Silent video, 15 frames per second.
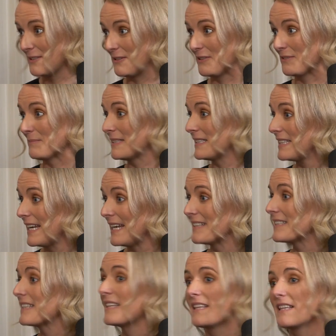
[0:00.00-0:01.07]
a lot of
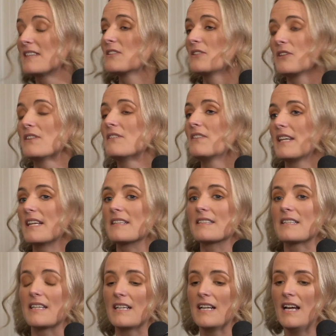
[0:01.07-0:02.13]
mistakes, and then there's a lot of
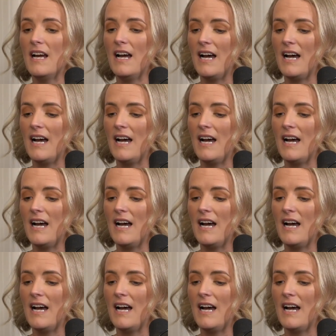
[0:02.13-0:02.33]
things that